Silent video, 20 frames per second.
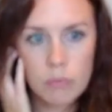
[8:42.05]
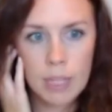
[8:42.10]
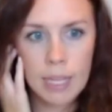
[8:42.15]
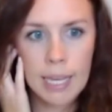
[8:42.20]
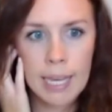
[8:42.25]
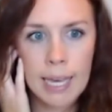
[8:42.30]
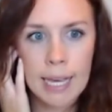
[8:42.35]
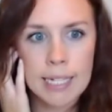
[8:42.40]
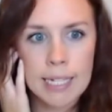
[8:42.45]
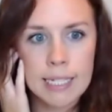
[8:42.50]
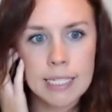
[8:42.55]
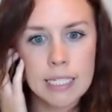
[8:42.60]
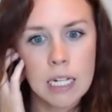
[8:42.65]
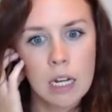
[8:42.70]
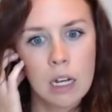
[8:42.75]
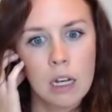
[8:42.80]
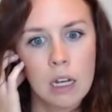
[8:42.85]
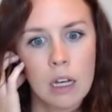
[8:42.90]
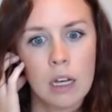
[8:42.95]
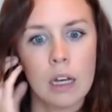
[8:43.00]
And
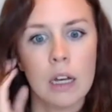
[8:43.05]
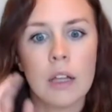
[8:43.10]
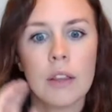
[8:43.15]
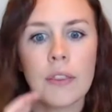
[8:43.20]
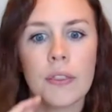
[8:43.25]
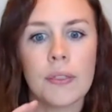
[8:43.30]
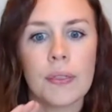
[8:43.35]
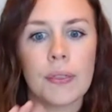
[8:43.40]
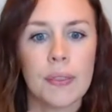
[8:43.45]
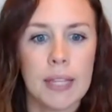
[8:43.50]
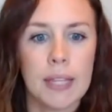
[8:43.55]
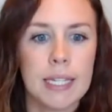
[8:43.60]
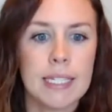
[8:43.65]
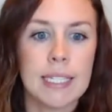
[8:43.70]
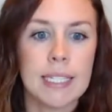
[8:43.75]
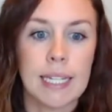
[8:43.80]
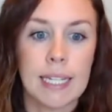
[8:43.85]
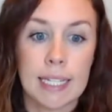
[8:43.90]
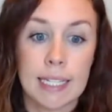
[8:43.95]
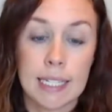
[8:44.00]
this
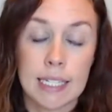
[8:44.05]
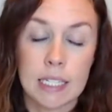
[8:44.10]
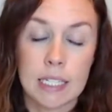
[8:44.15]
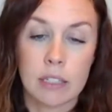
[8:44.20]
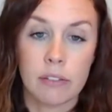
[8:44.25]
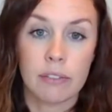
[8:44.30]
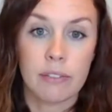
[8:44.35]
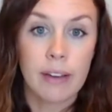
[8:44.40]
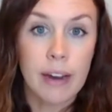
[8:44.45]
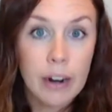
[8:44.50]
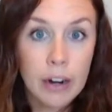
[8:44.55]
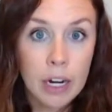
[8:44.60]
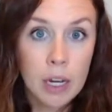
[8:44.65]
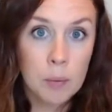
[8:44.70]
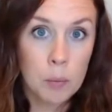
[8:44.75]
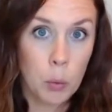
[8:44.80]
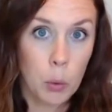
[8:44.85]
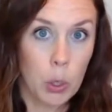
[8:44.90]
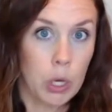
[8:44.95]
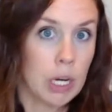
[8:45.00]
is very
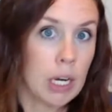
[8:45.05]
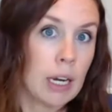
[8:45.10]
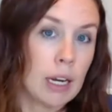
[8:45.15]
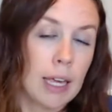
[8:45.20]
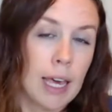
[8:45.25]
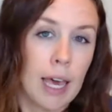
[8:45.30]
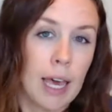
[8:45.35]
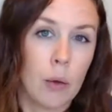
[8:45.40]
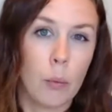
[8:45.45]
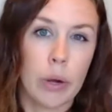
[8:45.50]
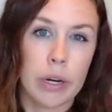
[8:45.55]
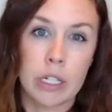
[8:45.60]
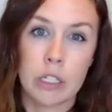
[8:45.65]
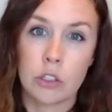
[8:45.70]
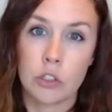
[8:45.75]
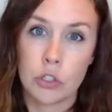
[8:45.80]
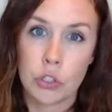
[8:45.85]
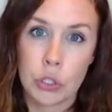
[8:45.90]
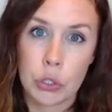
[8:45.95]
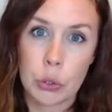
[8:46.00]
important in K1
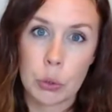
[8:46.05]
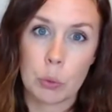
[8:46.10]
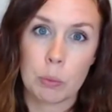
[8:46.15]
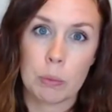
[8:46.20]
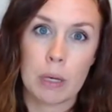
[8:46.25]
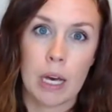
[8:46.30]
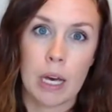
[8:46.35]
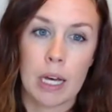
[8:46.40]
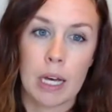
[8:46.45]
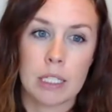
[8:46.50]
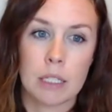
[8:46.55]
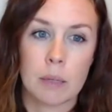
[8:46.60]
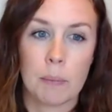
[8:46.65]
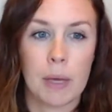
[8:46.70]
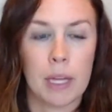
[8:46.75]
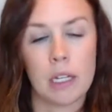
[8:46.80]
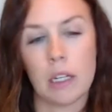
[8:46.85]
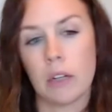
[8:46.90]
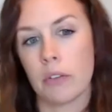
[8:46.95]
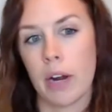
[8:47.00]
and 2 because
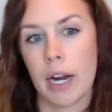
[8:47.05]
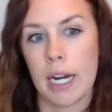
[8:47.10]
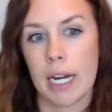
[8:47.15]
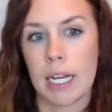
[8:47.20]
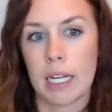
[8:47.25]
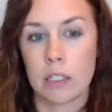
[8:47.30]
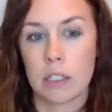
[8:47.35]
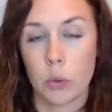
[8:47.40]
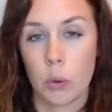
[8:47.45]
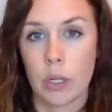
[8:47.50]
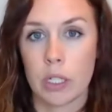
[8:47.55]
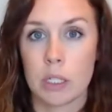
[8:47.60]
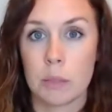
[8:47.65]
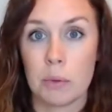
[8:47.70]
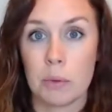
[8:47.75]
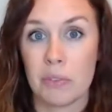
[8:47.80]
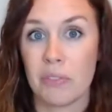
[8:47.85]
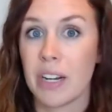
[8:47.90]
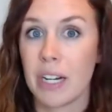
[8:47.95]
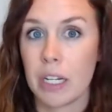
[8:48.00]
opinion writing is going to
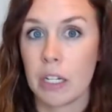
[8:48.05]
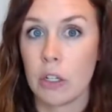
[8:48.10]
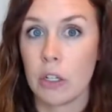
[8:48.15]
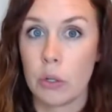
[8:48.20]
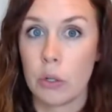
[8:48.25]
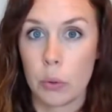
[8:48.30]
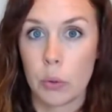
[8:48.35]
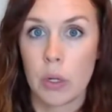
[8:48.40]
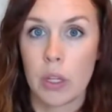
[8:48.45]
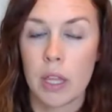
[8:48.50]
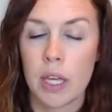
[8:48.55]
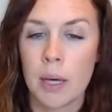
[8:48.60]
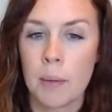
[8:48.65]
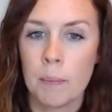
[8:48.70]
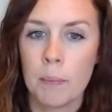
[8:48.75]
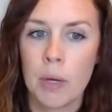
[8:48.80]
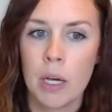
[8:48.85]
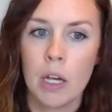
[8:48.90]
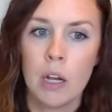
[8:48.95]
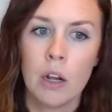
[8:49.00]
be very new to
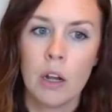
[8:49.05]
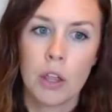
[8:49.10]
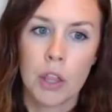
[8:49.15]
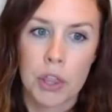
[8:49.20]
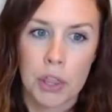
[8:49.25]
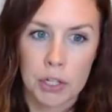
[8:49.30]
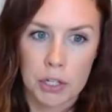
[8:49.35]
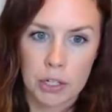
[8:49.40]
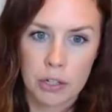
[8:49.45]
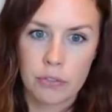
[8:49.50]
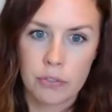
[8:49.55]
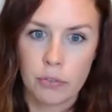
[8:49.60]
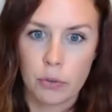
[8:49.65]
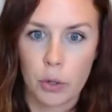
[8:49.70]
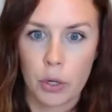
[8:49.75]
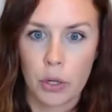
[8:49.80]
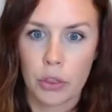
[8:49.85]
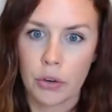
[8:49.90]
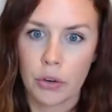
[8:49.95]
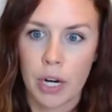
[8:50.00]
them. Third and
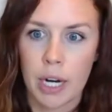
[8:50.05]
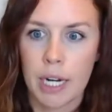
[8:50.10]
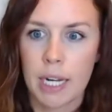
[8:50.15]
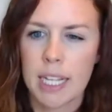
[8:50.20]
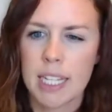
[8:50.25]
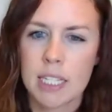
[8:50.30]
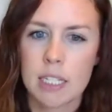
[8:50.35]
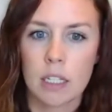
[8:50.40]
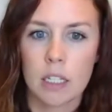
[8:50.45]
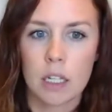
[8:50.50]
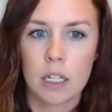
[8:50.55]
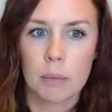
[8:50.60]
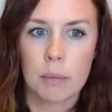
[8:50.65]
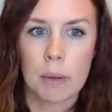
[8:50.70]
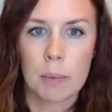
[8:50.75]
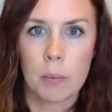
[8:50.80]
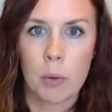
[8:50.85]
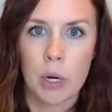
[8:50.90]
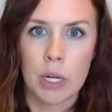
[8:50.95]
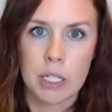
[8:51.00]
fourth grade gets a little
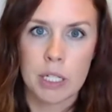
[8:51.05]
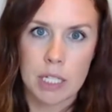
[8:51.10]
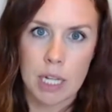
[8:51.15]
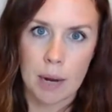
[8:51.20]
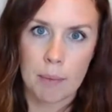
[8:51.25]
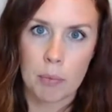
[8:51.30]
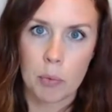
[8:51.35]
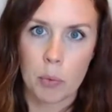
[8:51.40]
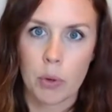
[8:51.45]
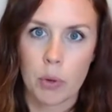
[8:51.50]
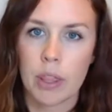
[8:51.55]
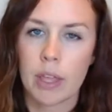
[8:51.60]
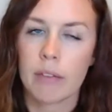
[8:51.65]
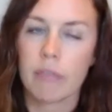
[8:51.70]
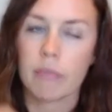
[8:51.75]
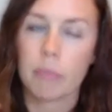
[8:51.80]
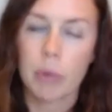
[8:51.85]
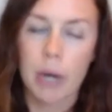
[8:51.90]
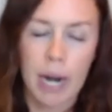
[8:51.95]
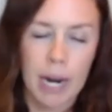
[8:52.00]
bit more in depth where
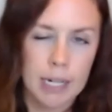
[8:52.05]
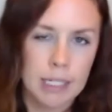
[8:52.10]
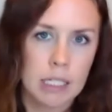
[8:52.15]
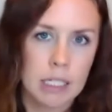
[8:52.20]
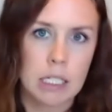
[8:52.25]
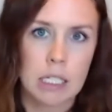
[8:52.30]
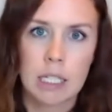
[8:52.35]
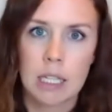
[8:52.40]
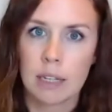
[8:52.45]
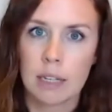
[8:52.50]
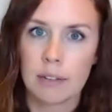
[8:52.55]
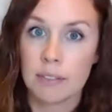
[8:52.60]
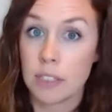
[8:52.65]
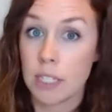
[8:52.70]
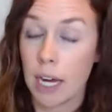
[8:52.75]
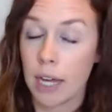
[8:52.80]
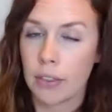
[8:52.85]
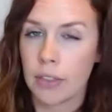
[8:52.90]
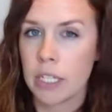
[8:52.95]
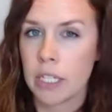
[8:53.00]
they've practiced it. They've
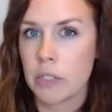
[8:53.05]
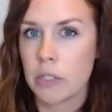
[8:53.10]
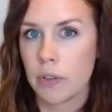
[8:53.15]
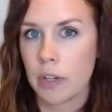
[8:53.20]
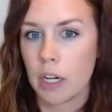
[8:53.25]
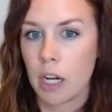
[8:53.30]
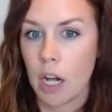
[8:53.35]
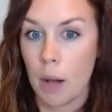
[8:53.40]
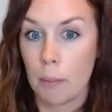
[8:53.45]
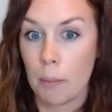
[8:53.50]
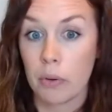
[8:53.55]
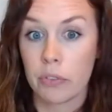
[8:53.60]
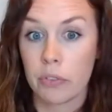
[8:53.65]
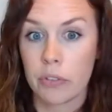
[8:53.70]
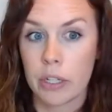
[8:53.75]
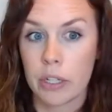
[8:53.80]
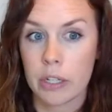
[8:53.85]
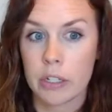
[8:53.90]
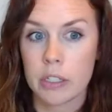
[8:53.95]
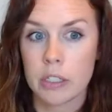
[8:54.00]
done this for a couple of
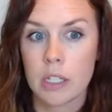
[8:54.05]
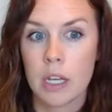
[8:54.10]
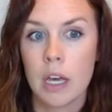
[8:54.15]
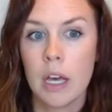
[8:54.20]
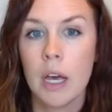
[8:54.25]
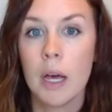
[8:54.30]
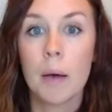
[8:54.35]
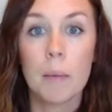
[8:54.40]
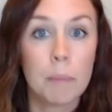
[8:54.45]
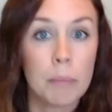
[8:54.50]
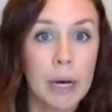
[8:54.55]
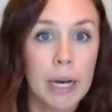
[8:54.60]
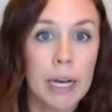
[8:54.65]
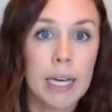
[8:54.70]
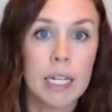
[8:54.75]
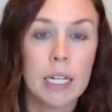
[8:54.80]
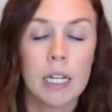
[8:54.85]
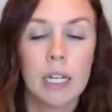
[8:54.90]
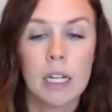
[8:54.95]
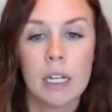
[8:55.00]
years,
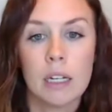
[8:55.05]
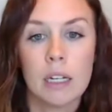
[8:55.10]
but